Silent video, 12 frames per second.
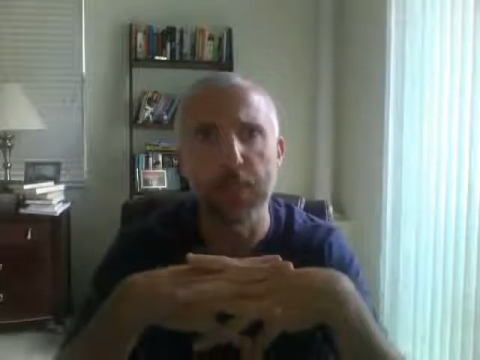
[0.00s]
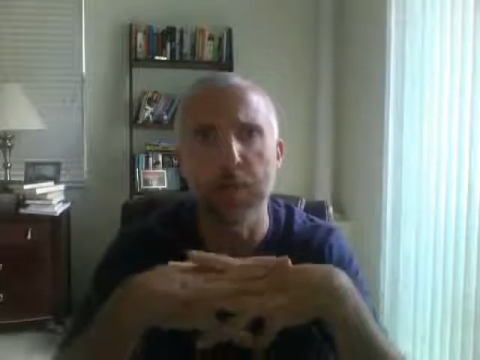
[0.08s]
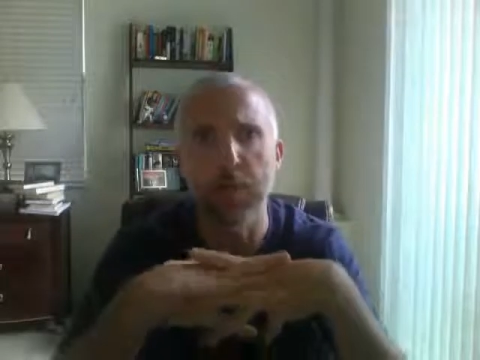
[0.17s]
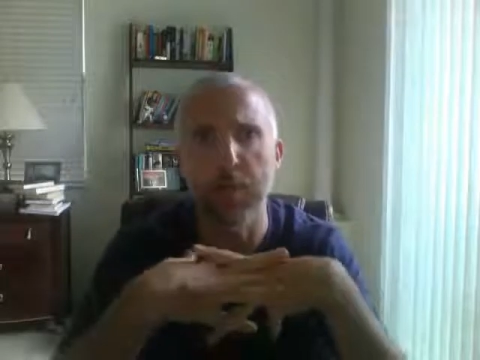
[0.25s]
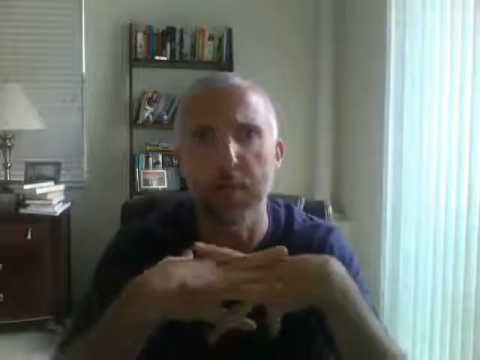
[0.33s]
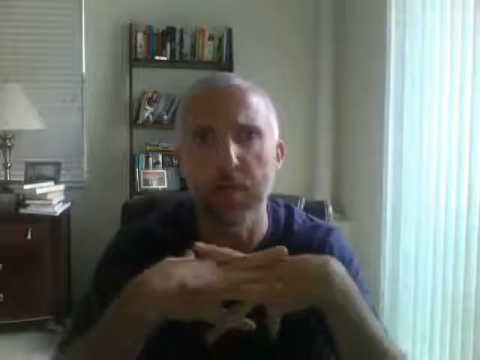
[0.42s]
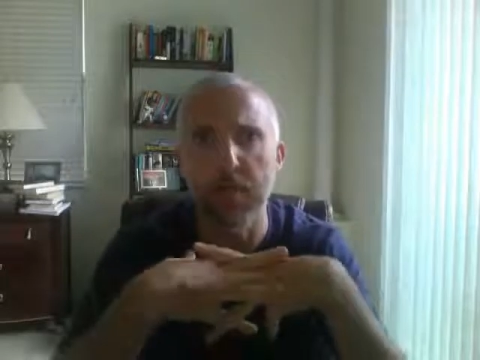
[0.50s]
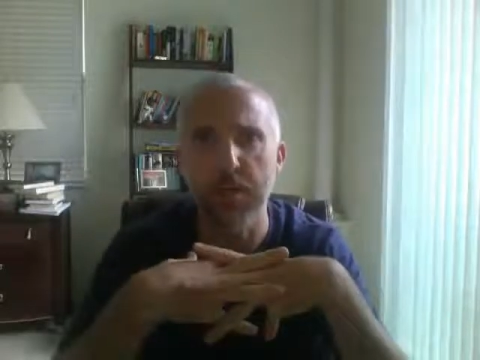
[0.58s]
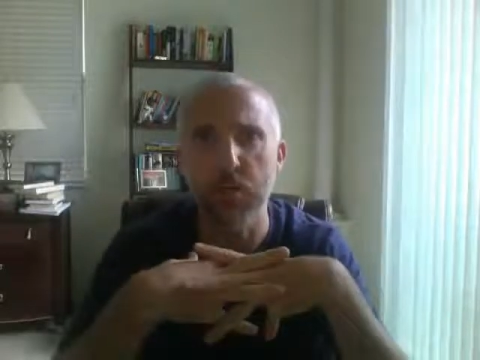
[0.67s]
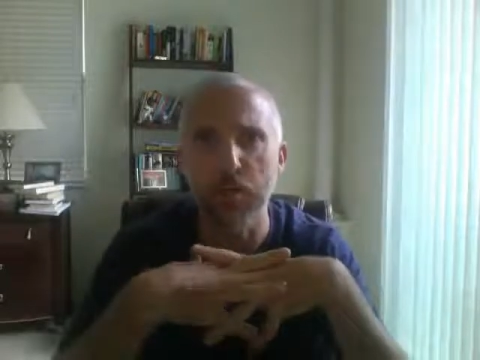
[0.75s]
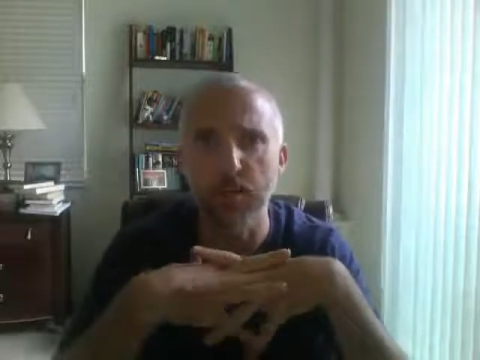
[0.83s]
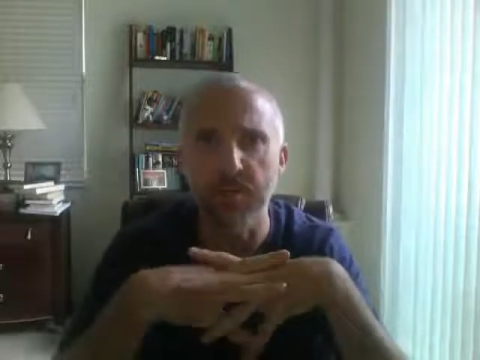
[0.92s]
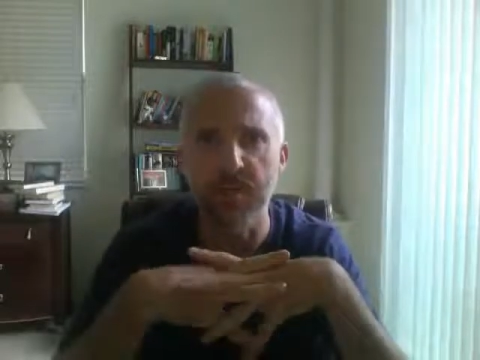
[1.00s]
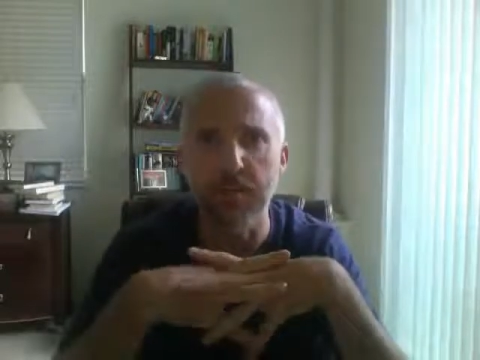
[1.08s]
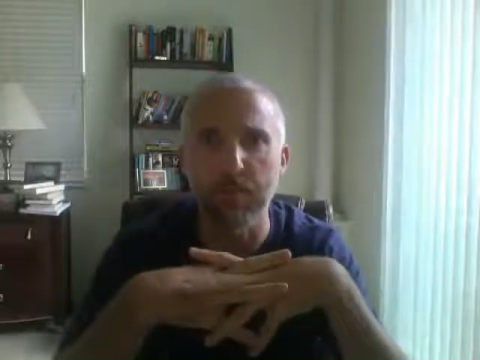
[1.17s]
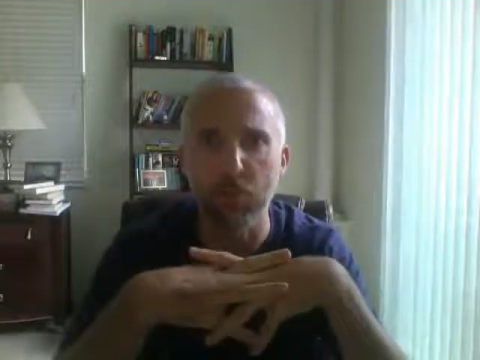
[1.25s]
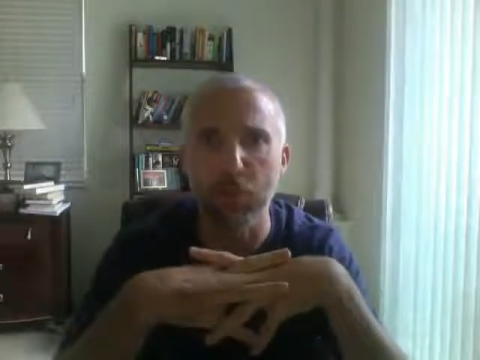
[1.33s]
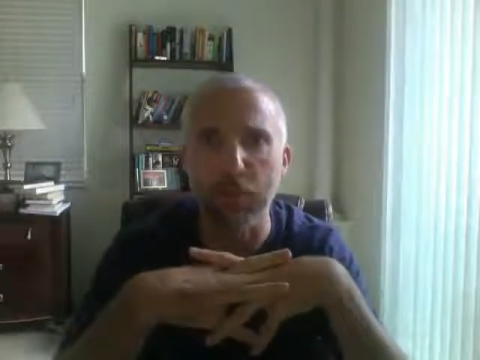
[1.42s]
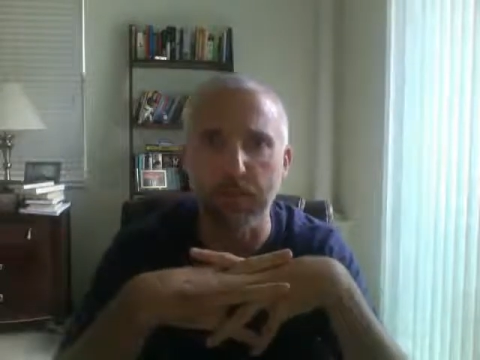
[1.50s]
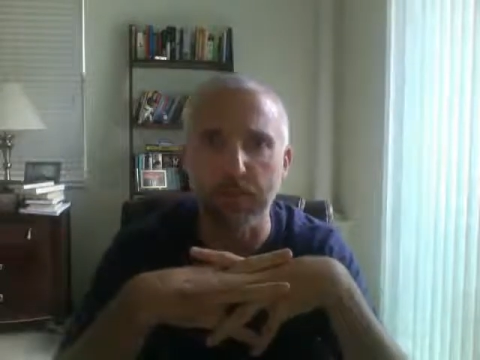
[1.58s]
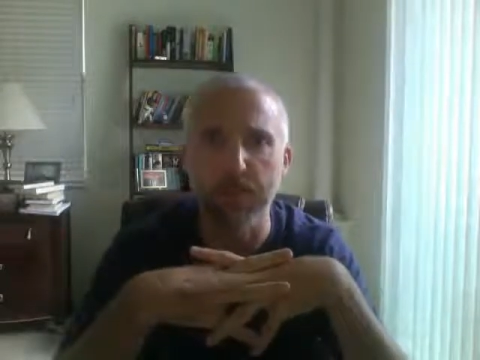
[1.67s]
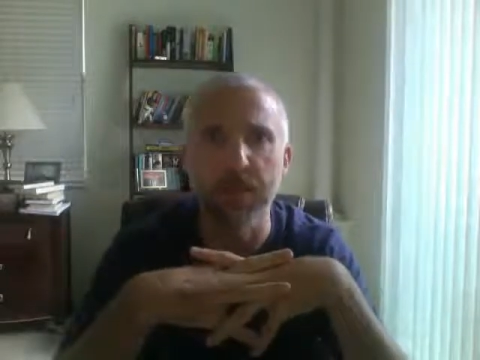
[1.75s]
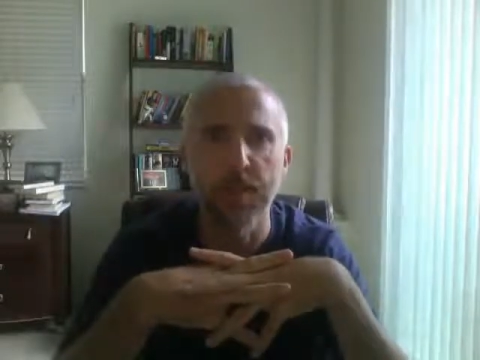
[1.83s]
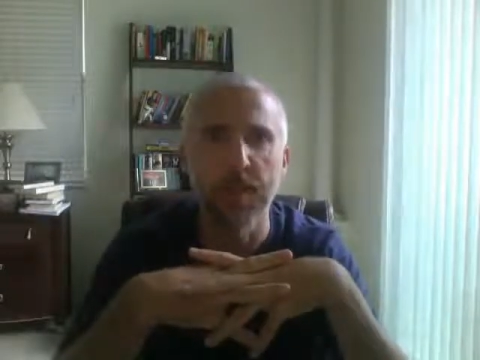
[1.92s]
sure you're pushing toward the same
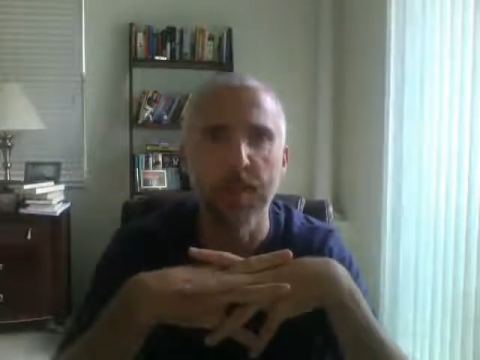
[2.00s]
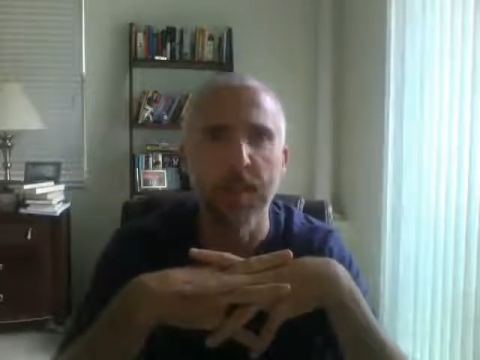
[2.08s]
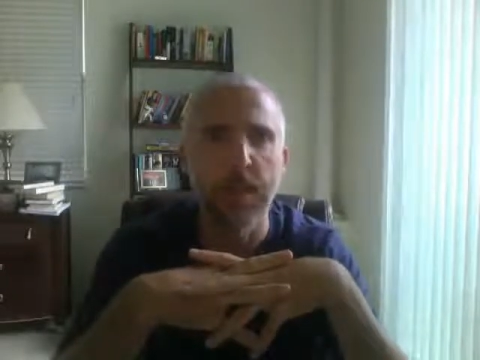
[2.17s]
targets.